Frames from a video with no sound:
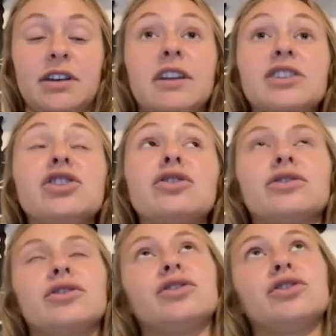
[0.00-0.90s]
unless you're
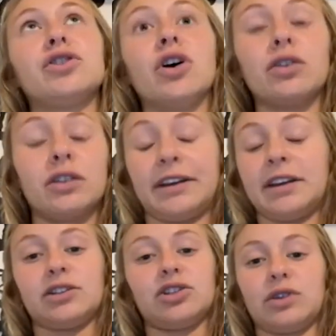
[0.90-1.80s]
so like
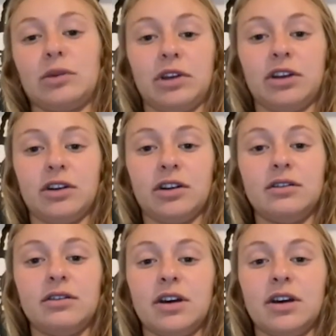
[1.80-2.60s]
extremely good,